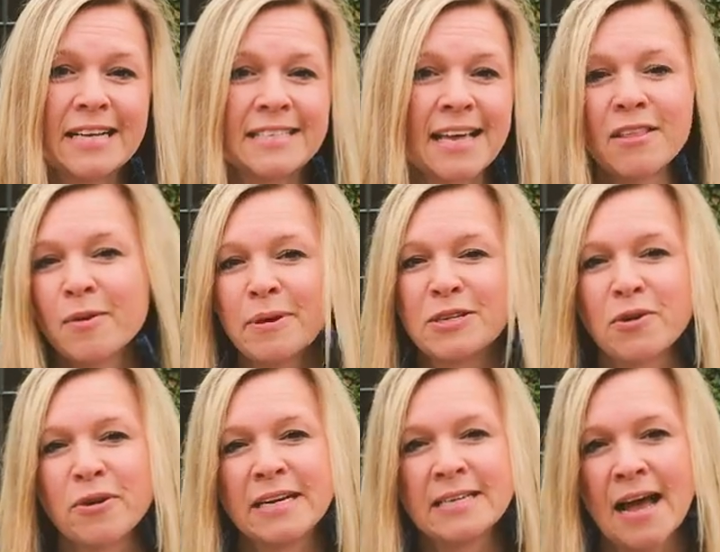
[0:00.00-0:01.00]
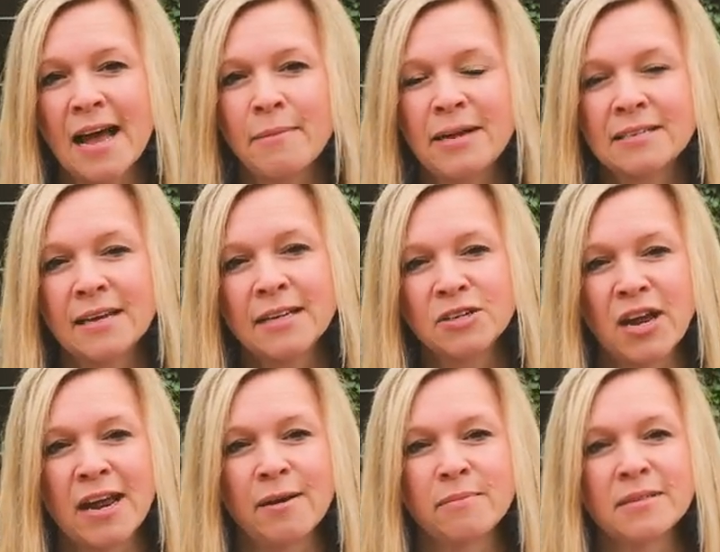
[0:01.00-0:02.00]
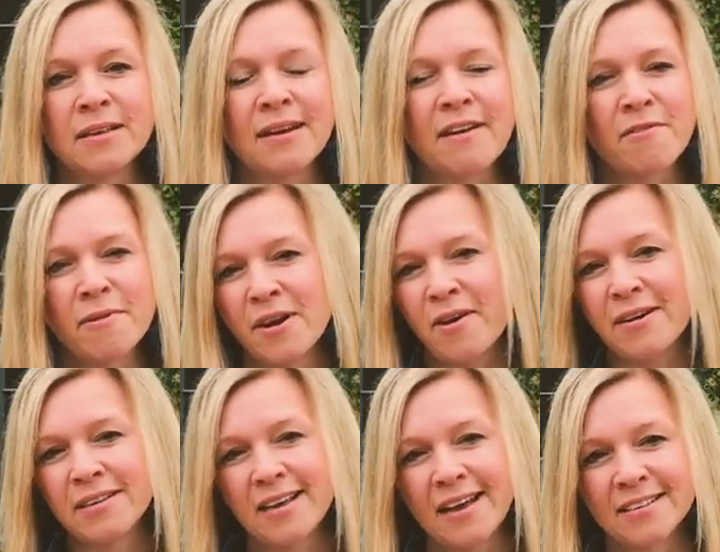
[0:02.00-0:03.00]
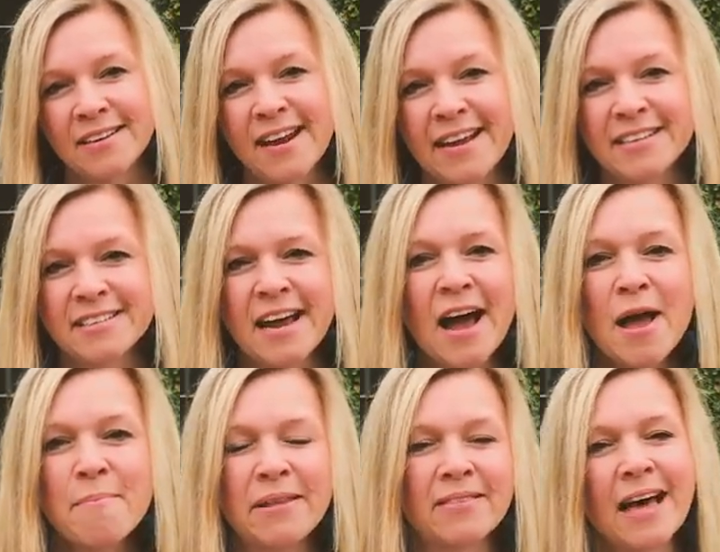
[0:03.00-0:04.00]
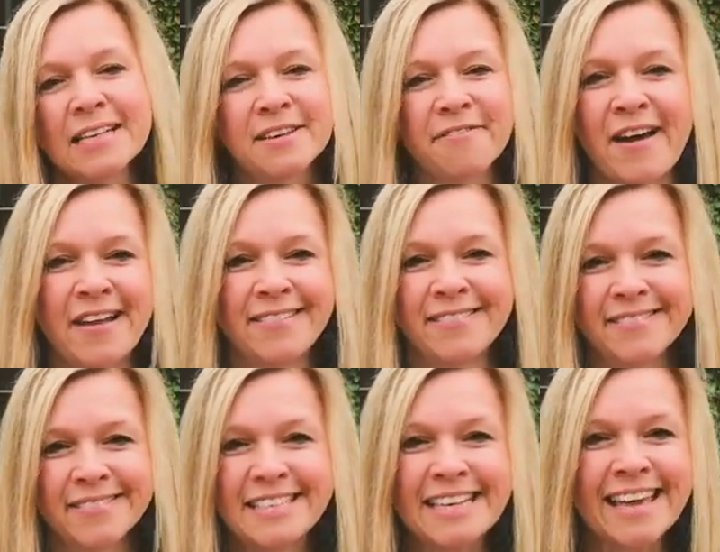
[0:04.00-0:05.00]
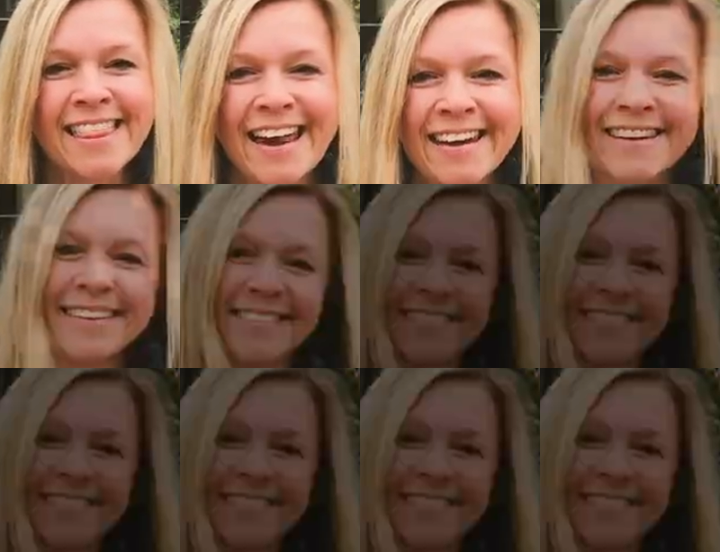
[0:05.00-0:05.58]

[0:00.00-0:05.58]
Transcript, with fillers: celebratory time at Saint James, and everyone always has a nice time and lots of fun. See you then.